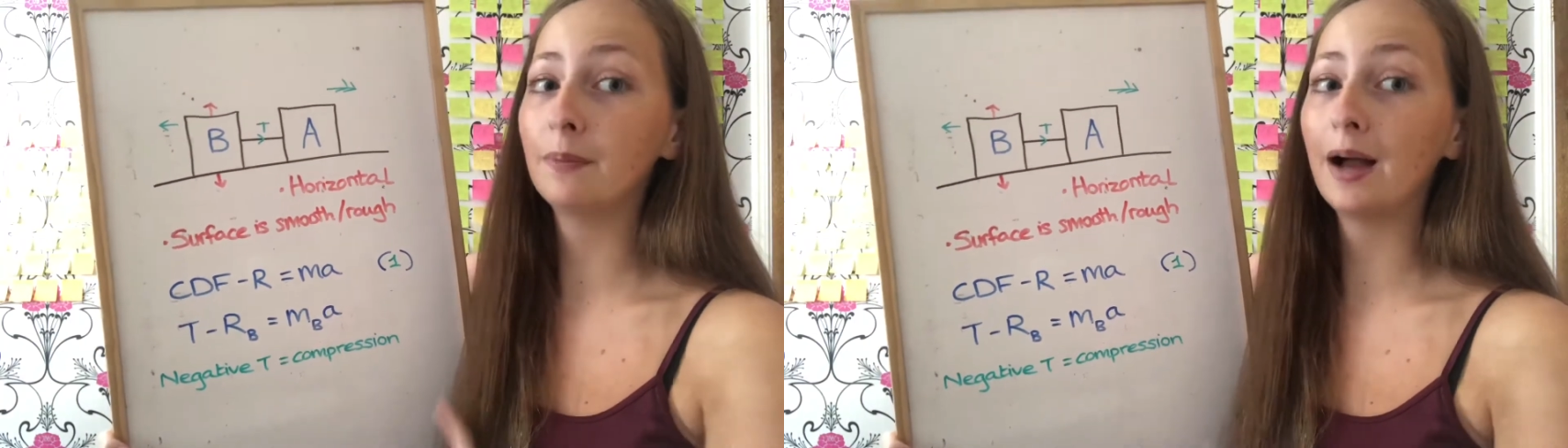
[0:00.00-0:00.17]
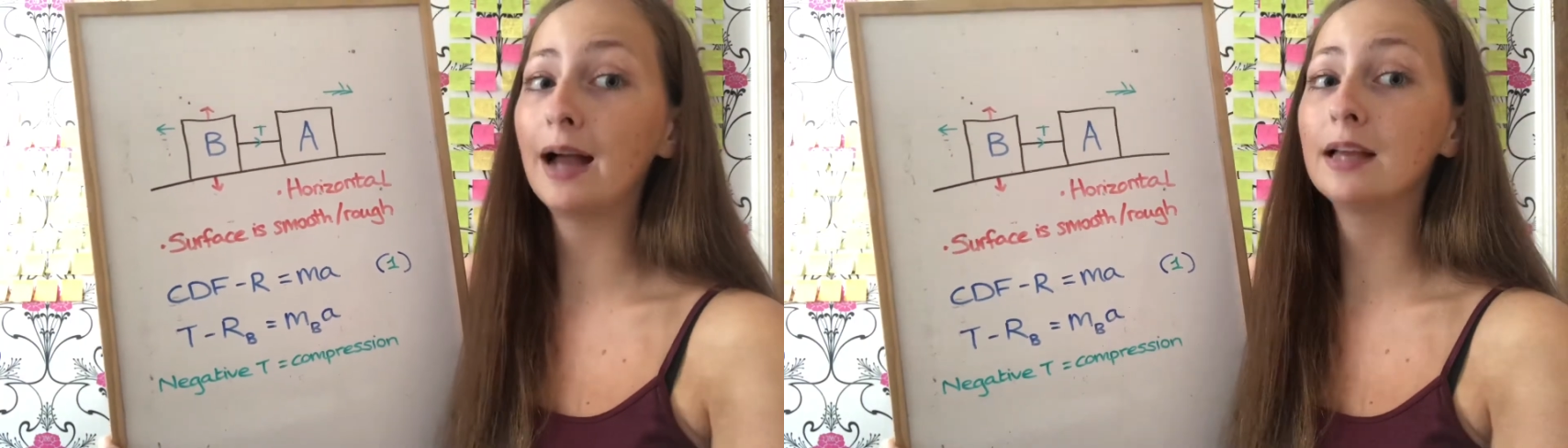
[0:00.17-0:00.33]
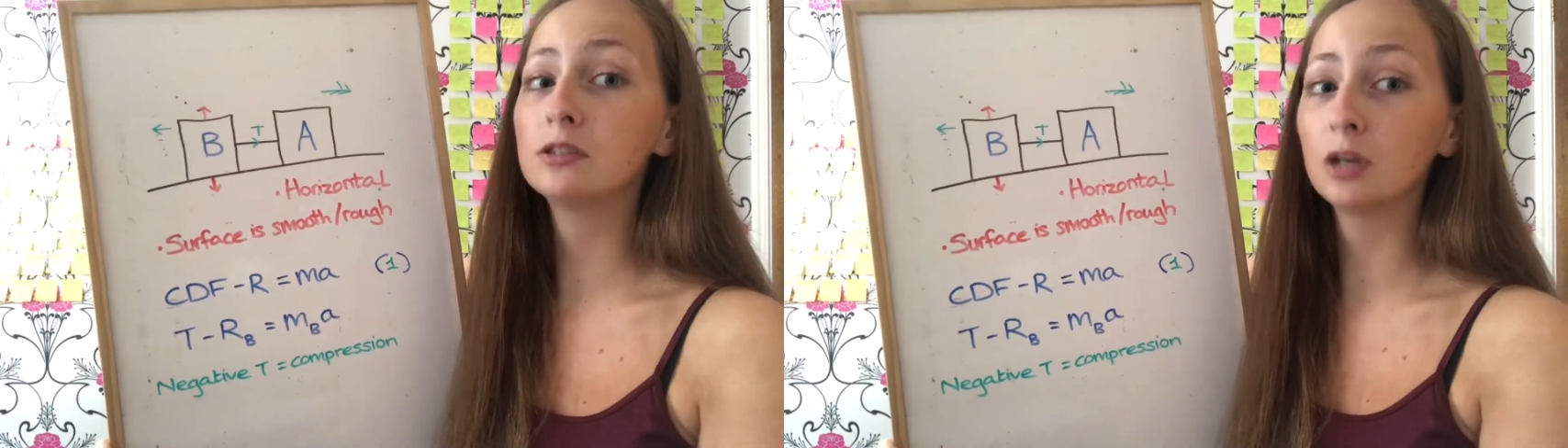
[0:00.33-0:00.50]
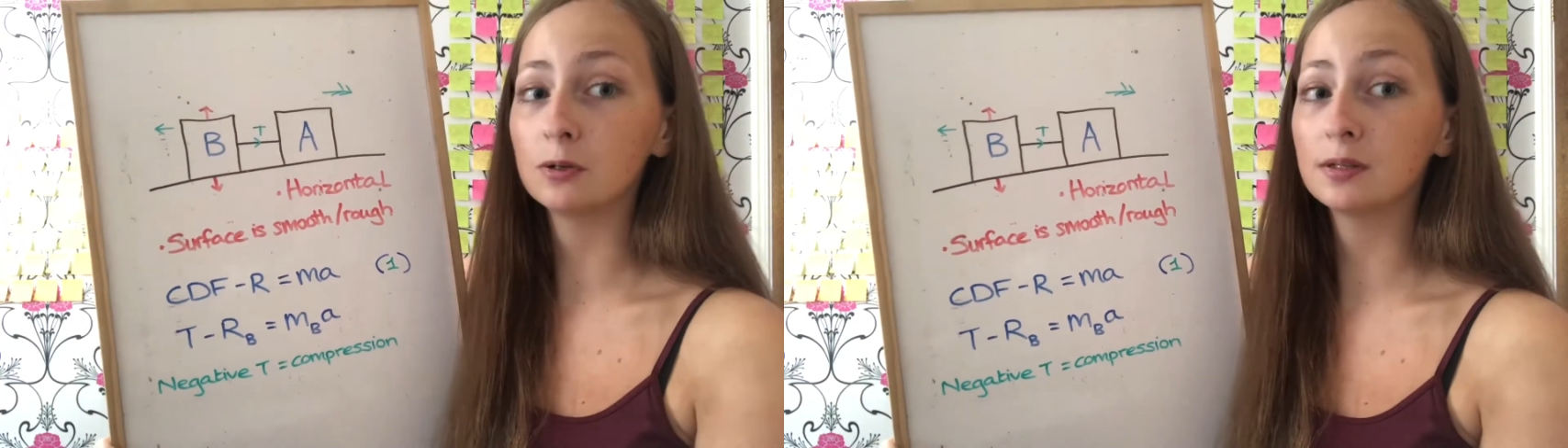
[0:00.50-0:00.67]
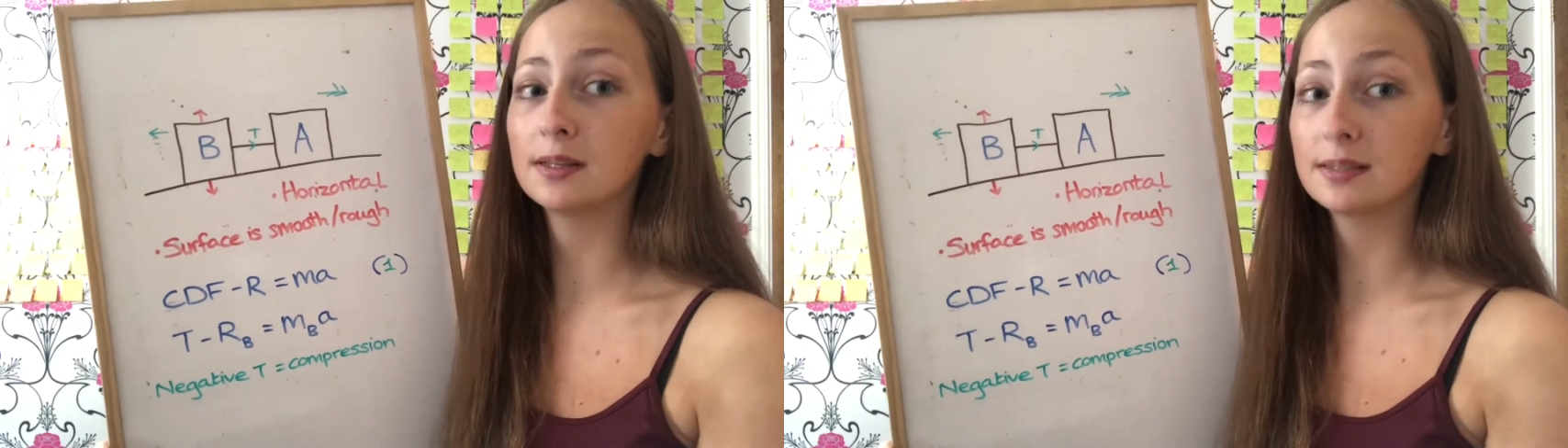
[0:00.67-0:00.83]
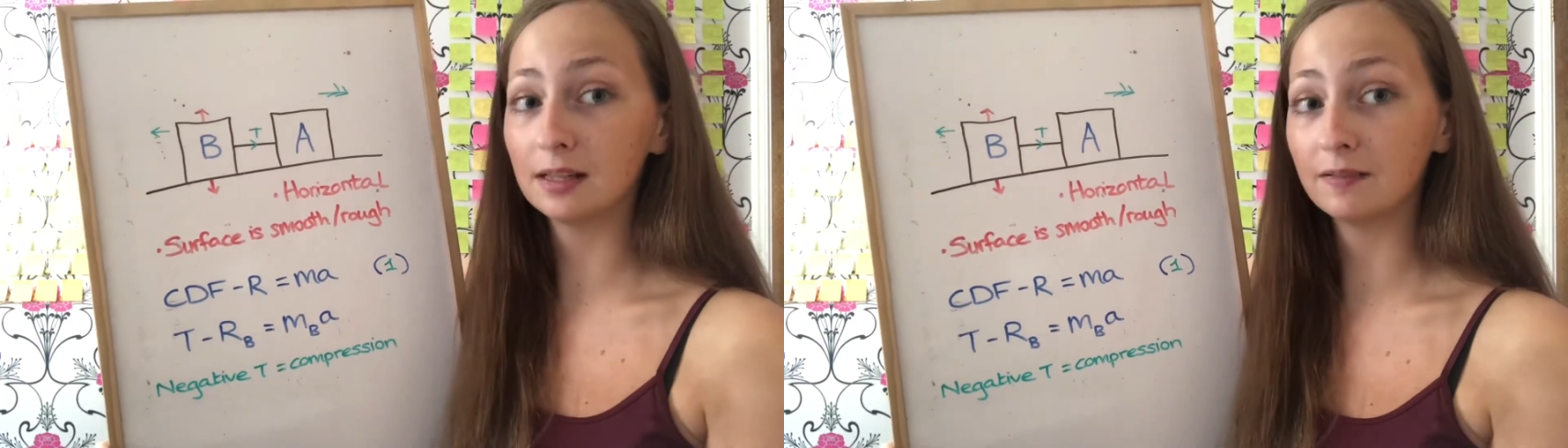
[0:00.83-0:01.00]
by
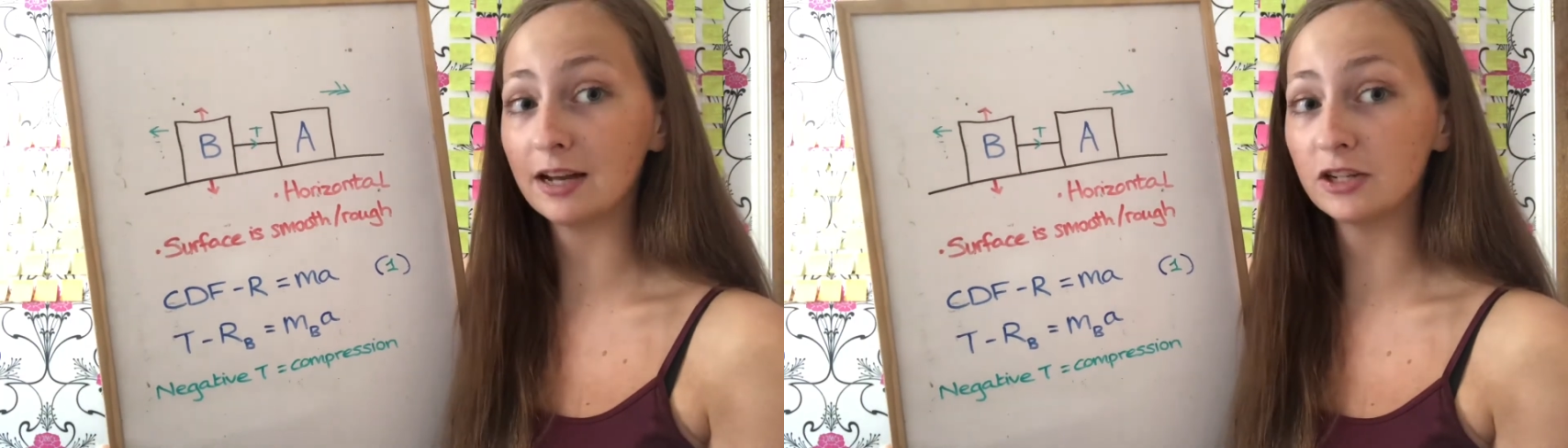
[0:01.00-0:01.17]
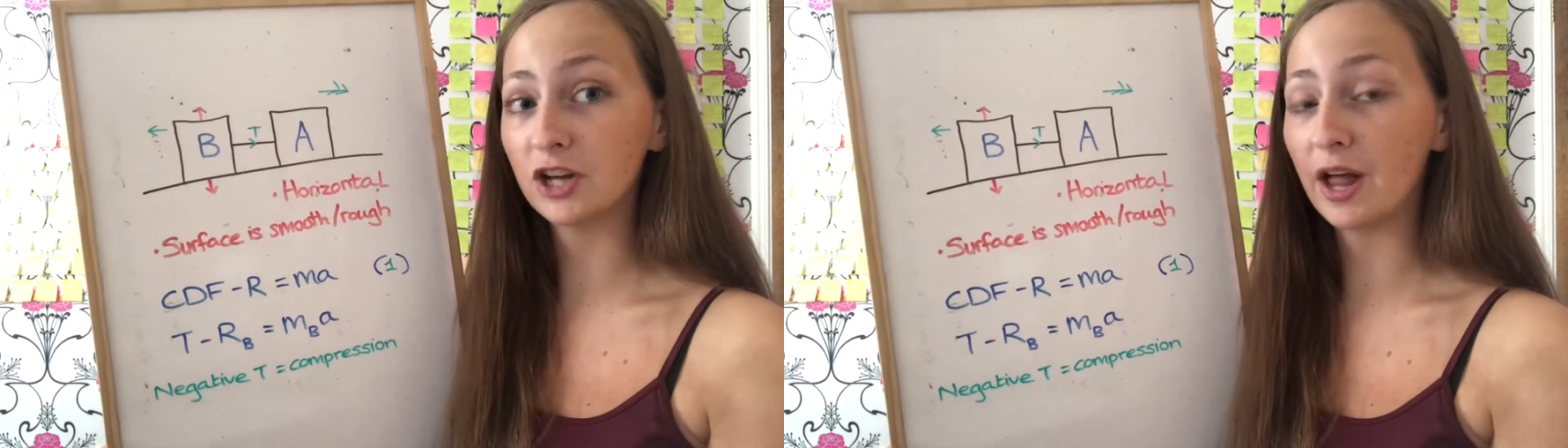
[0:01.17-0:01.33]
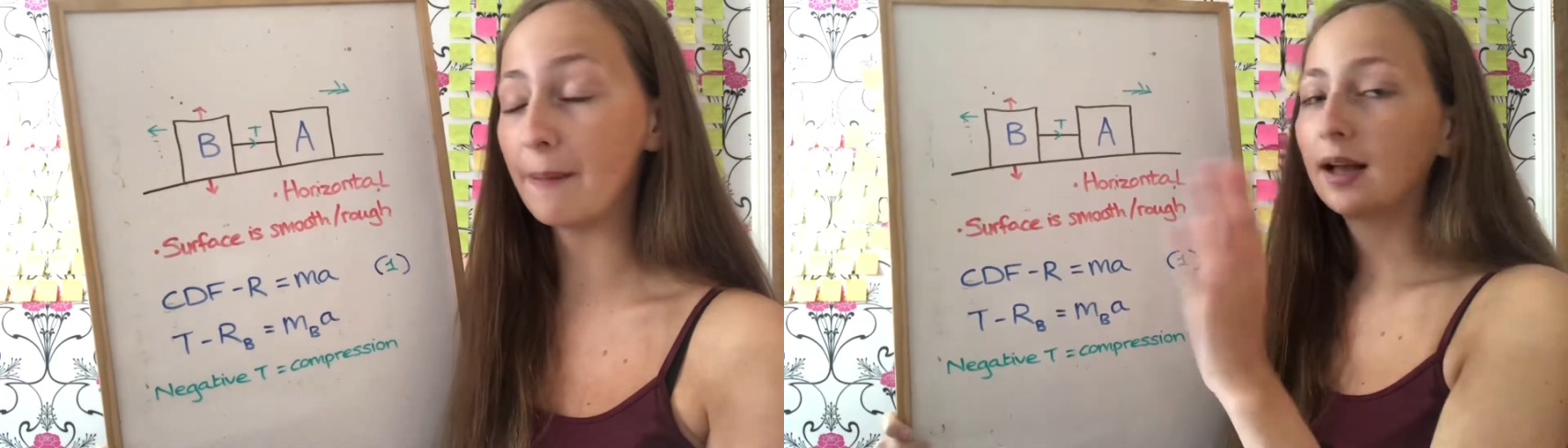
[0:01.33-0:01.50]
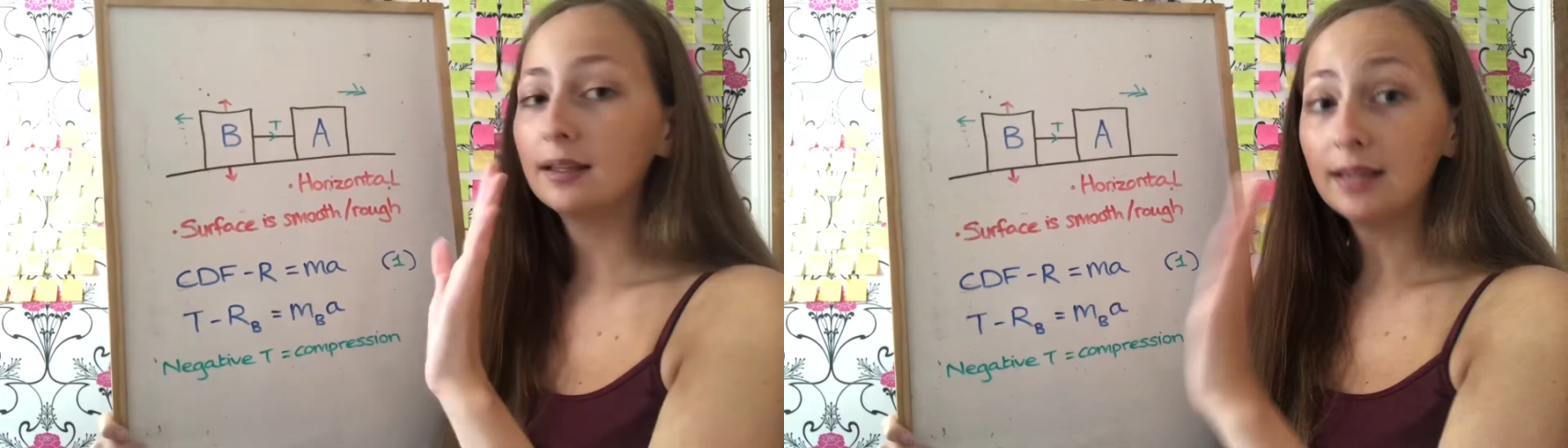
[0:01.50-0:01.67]
total acceleration.